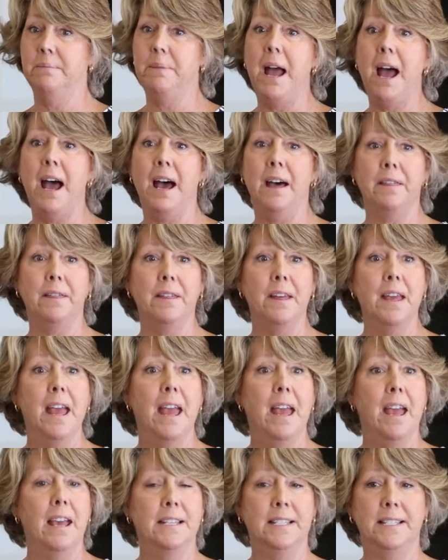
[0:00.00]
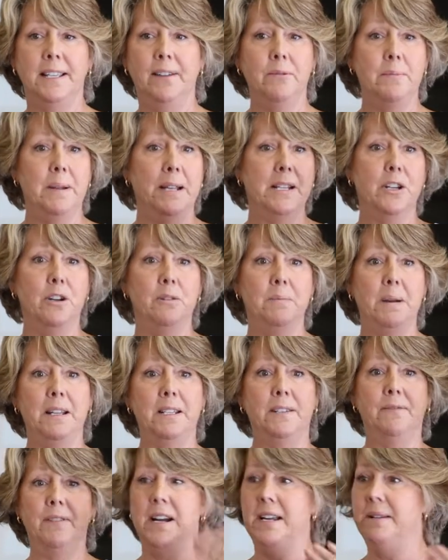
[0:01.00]
Path. Does everybody know about
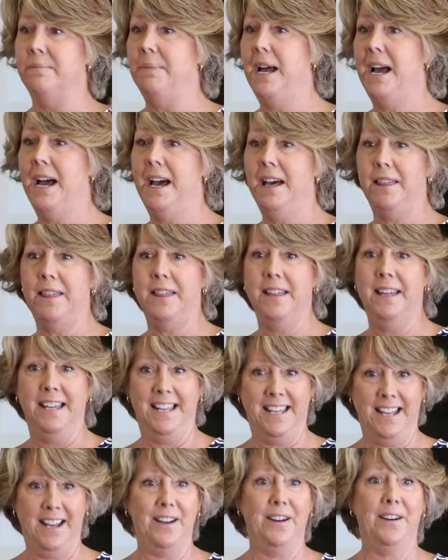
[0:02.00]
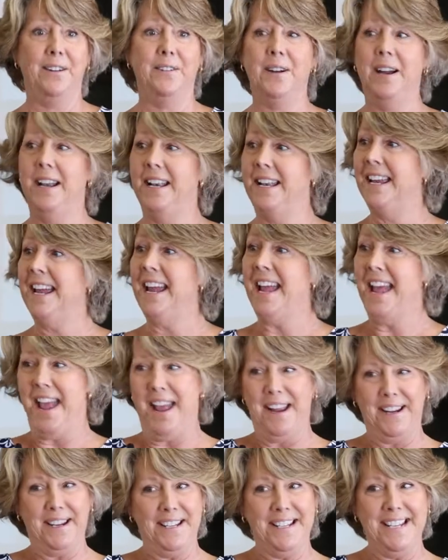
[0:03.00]
Divine Path? Alrighty.
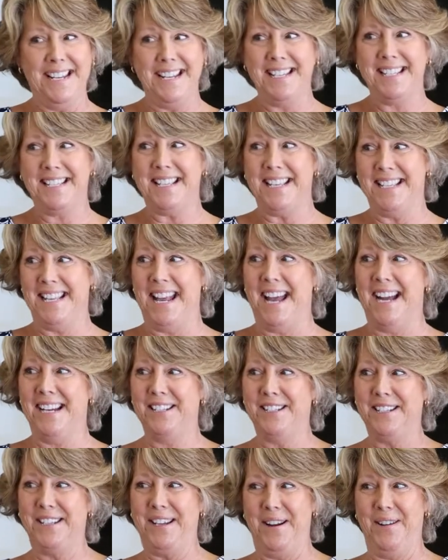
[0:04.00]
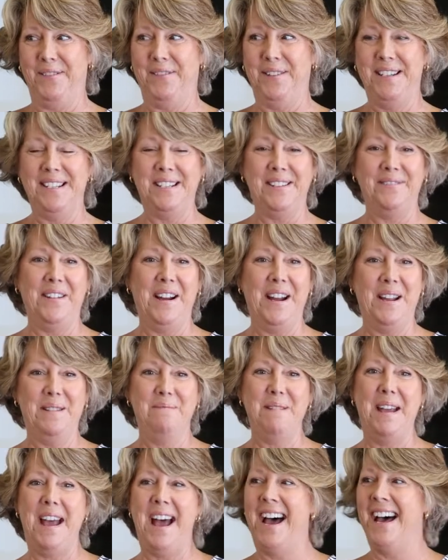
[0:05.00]
Kenise is actually over at Divine
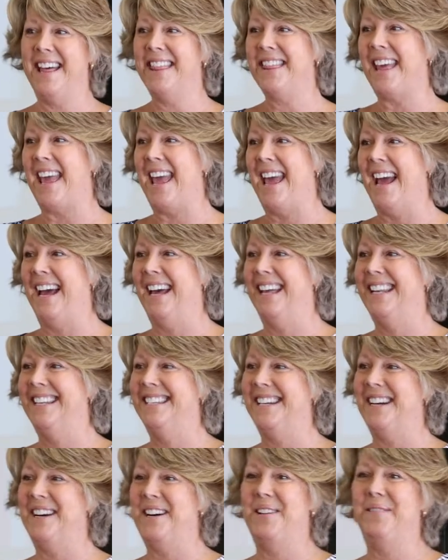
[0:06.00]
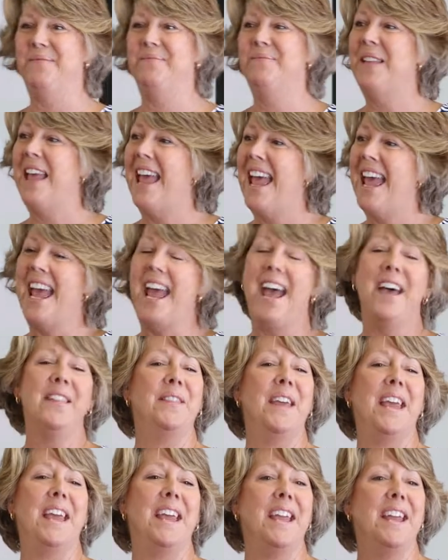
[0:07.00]
Path, and
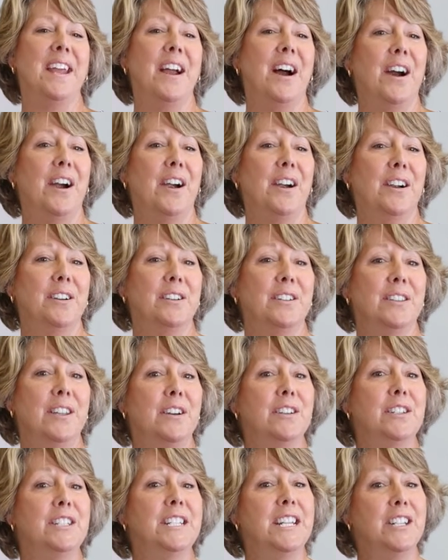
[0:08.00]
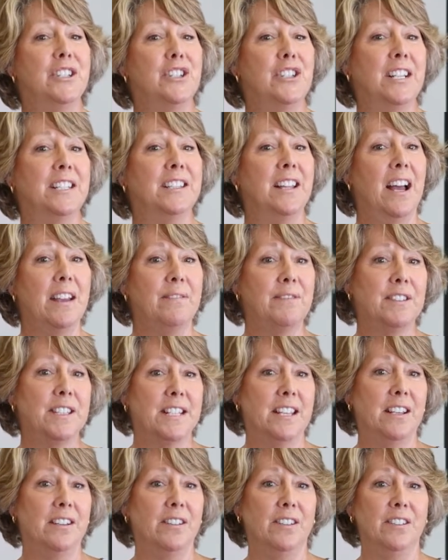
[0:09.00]
they're teaching life
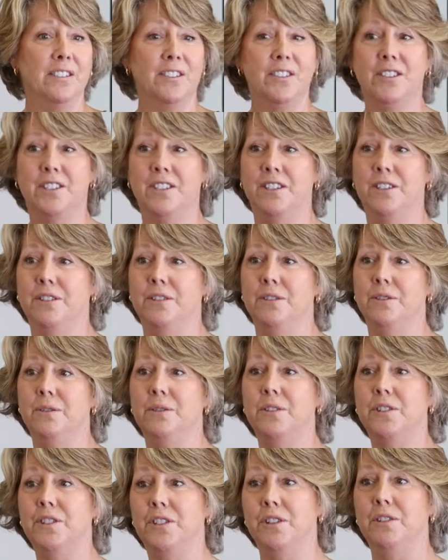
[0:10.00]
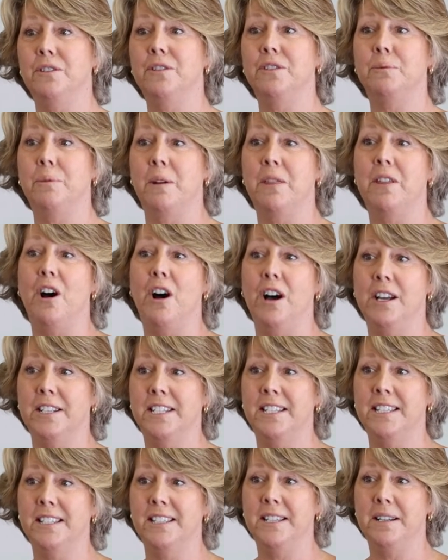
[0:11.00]
skills to students with
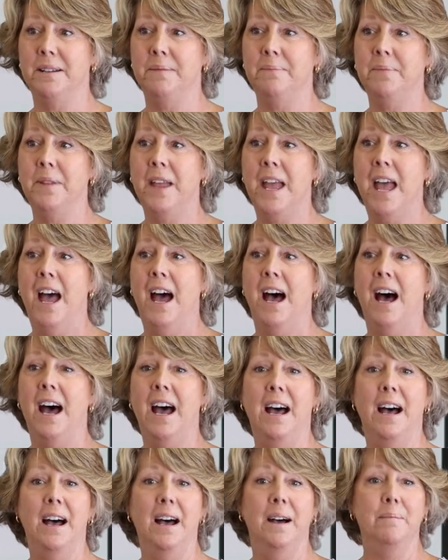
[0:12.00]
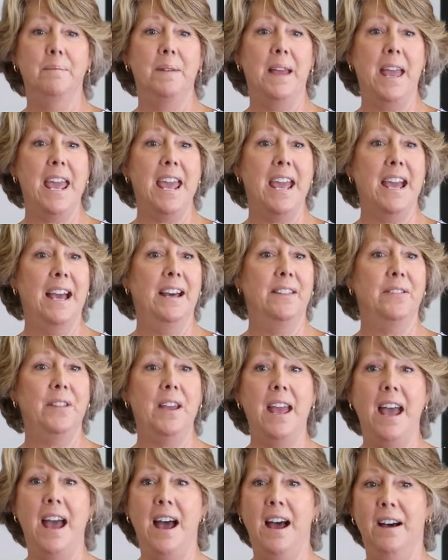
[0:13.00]
autism, And
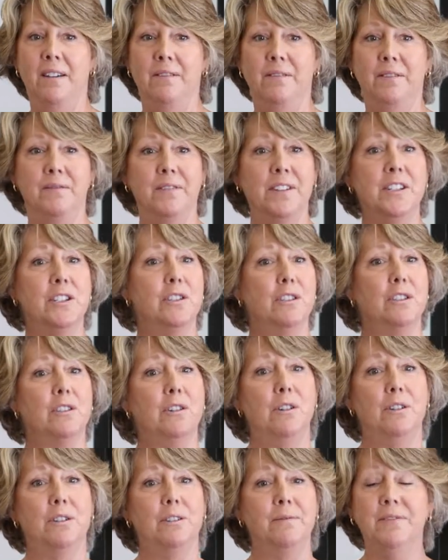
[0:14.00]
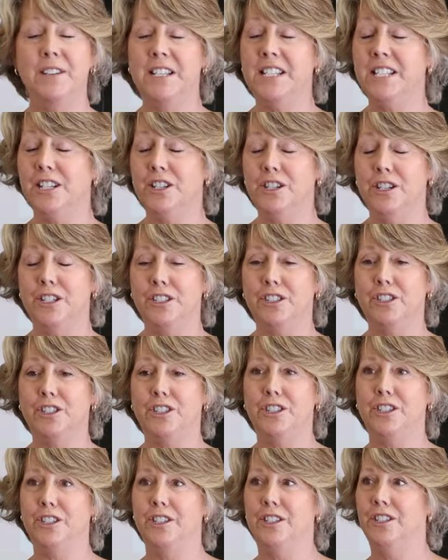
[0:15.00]
they have
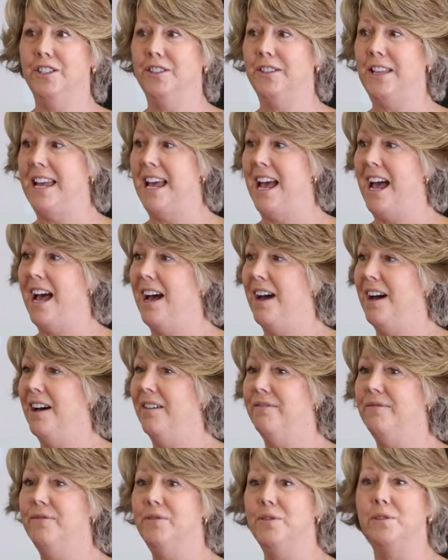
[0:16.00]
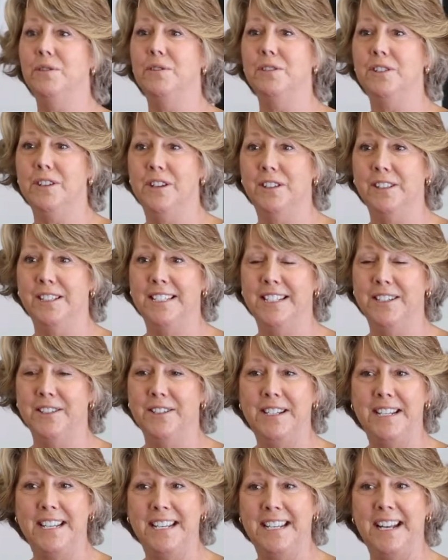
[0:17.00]
viticulture, they have food
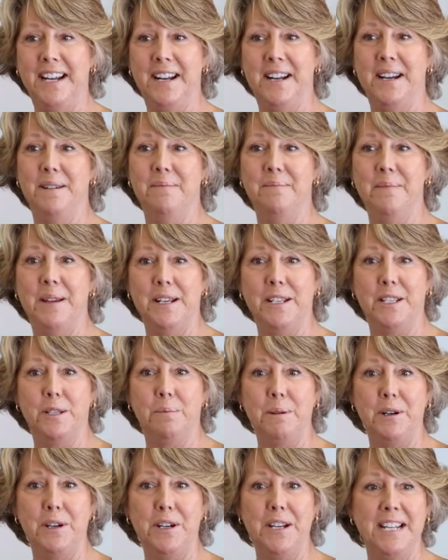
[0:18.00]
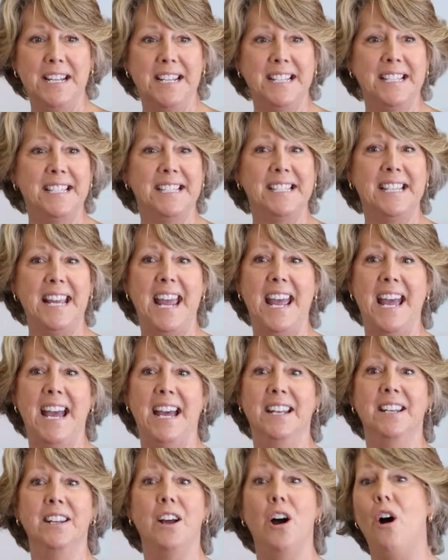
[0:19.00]
culinary experience
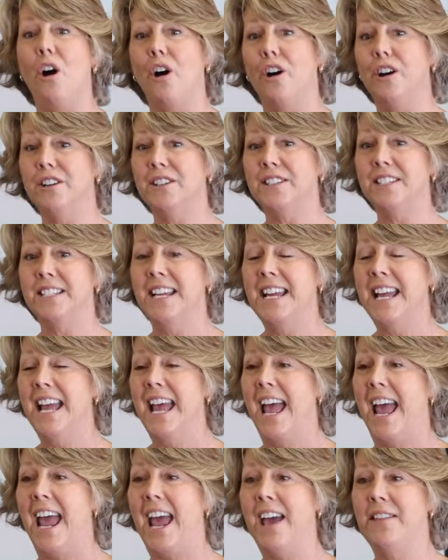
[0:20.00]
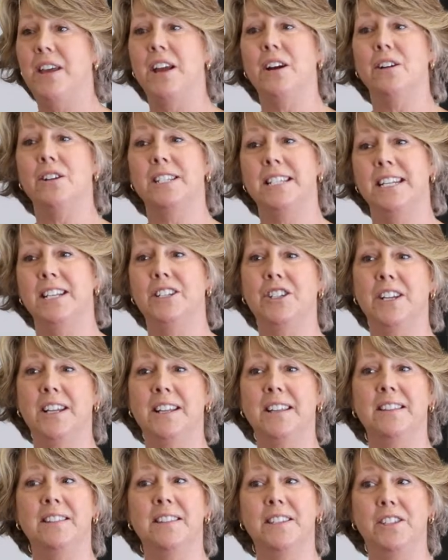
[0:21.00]
and art, and they are
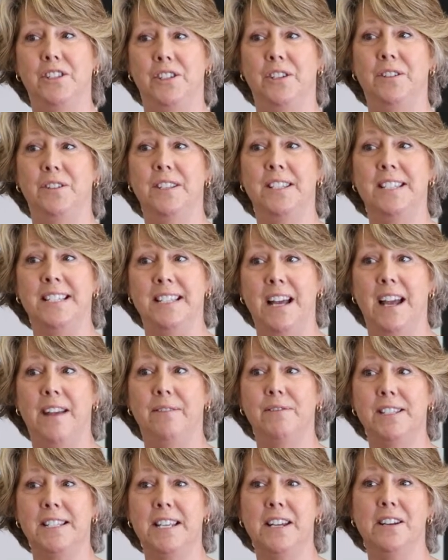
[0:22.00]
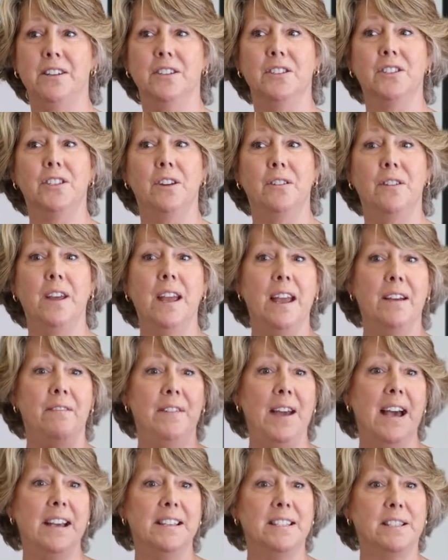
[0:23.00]
teaching the students life skills. So they have
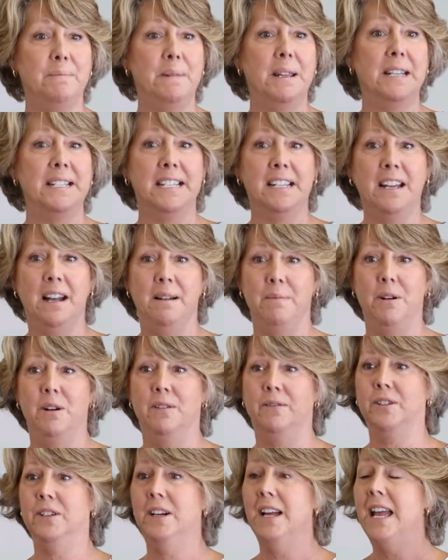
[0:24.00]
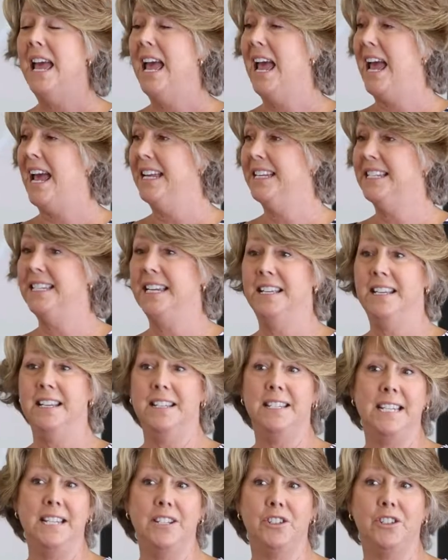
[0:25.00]
asked me to come over and
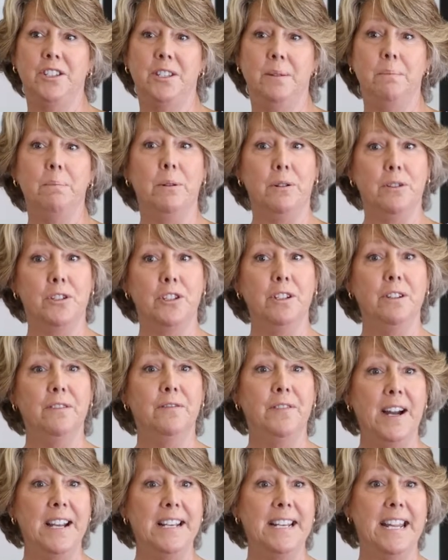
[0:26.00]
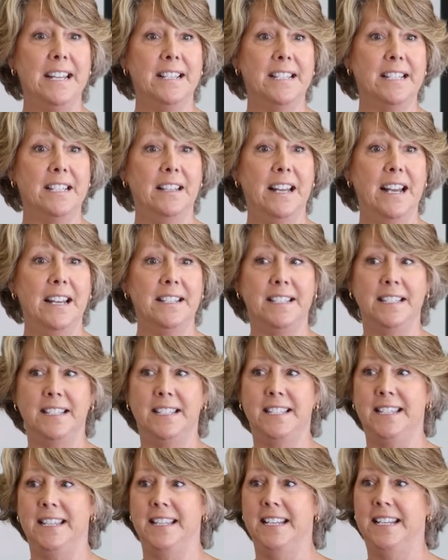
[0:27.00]
teach some personal finance classes
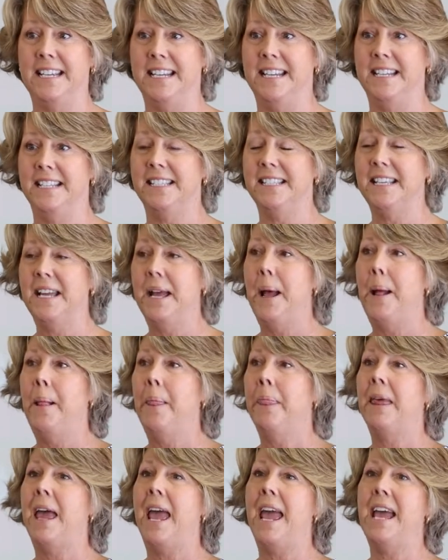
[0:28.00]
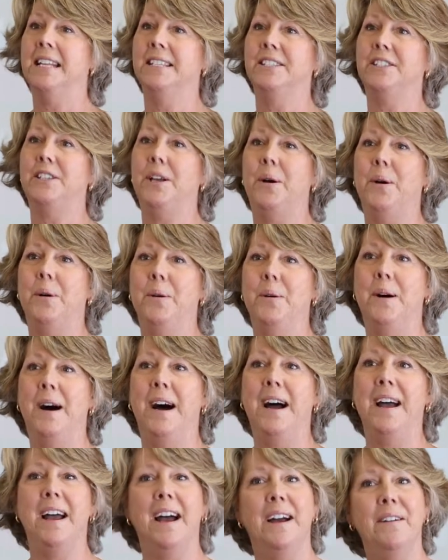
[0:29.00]
to the kids. And so
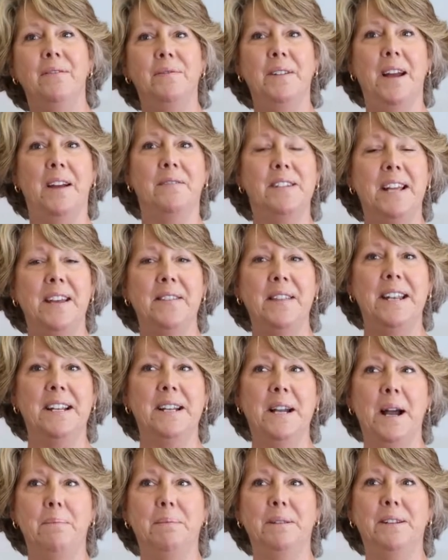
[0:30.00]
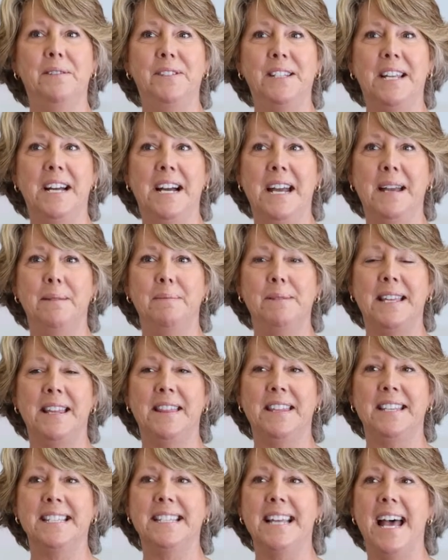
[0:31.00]
I've done that a couple of times,
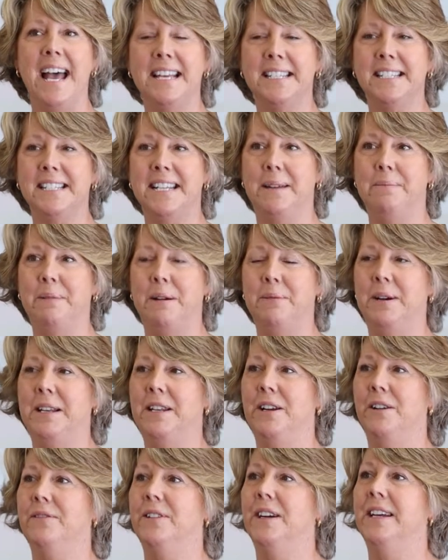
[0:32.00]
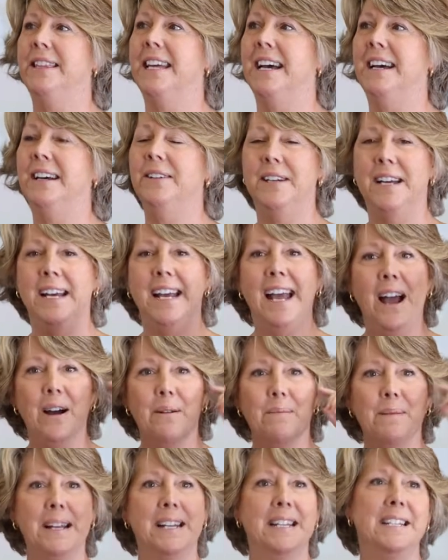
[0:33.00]
and this last time I went over, I thought, oh,
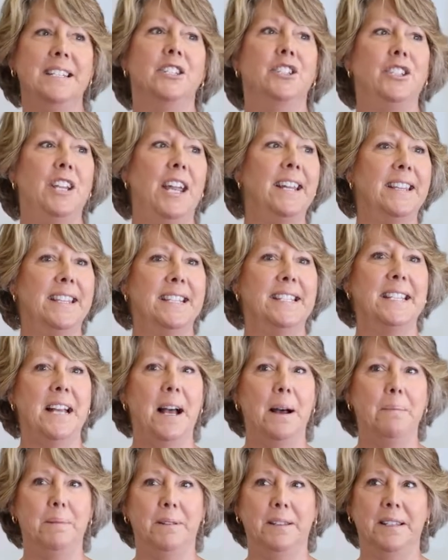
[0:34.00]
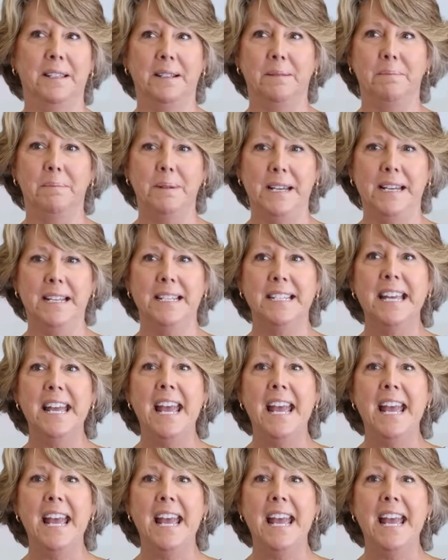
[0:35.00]
how am I going to shake this up a little bit?